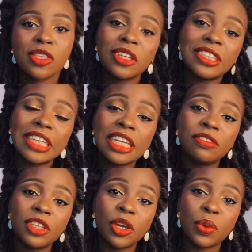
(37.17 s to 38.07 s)
So
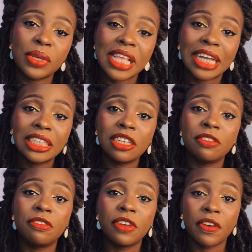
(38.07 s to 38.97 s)
today's video was
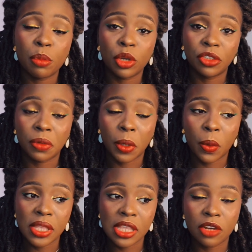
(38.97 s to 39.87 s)
actually very much
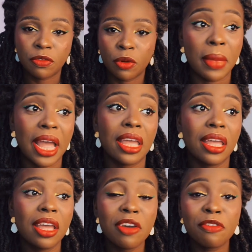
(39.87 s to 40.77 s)
requested by my
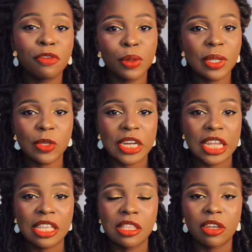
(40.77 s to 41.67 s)
followers
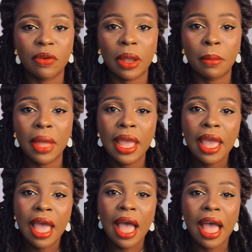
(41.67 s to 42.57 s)
on Instagram.
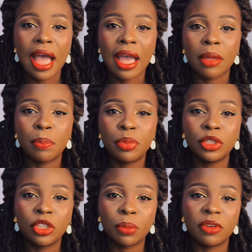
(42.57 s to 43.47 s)
I
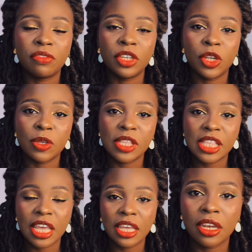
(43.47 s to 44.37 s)
put up a video
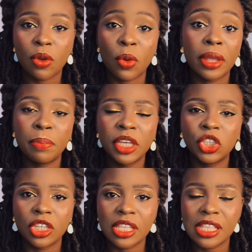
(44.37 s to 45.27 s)
saying, or a
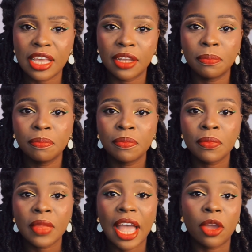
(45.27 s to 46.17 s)
picture saying,
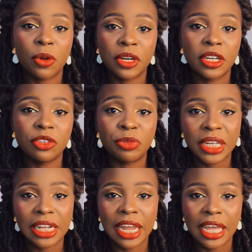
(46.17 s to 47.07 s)
I ordered
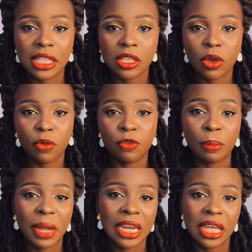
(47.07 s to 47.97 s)
ring lights
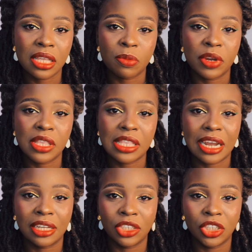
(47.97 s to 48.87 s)
from Aliexpress
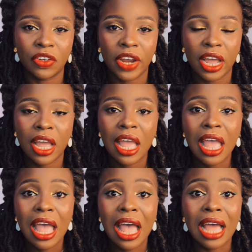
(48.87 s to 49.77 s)
to Nigeria,
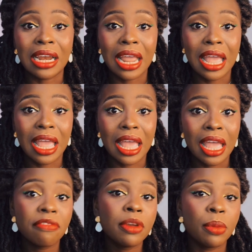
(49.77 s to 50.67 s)
and
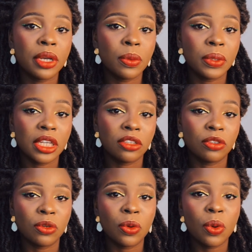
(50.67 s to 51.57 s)
everybody wanted
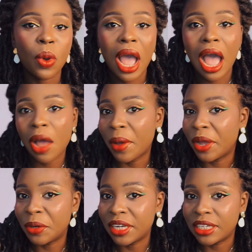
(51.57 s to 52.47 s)
to know how
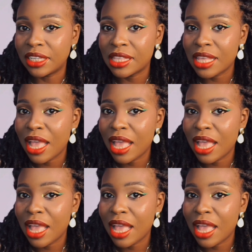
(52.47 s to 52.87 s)
I ordered it,